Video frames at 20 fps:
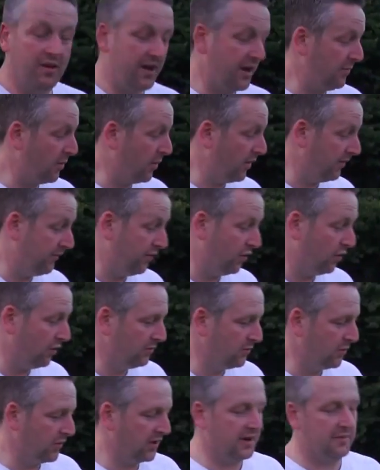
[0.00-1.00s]
keep you
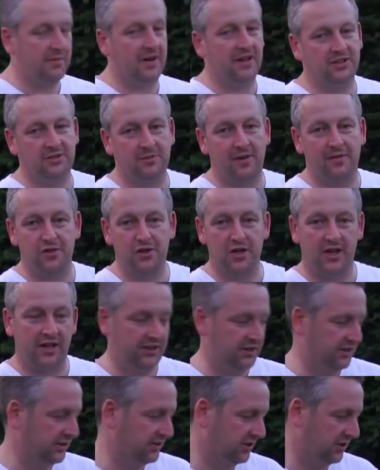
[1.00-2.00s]
informed. We're going to make some other
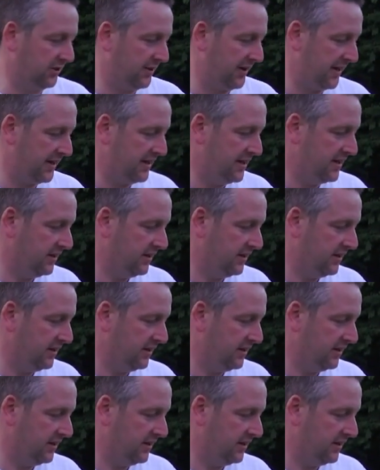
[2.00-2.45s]
changes to it.